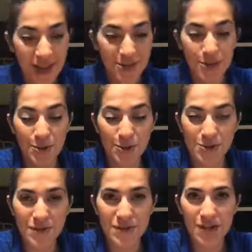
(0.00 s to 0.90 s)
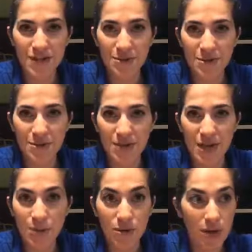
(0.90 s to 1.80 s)
I took an order of text Zeppole to a
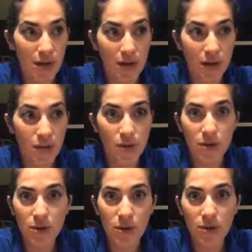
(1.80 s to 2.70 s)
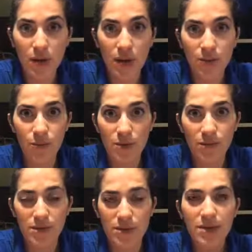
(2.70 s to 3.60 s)
table. They're like, we didn't order that, and
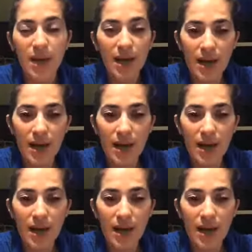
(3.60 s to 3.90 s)
whatever it is.